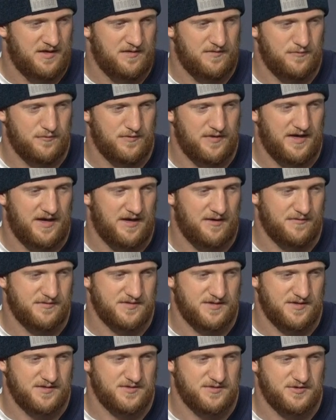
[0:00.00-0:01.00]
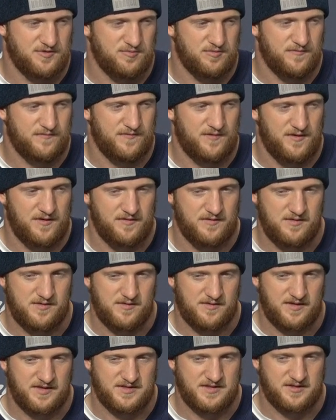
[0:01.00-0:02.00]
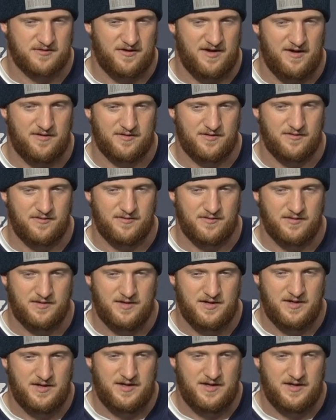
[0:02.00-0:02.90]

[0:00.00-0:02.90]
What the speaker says: through the air is also super fun. You know, it gets the crowd going.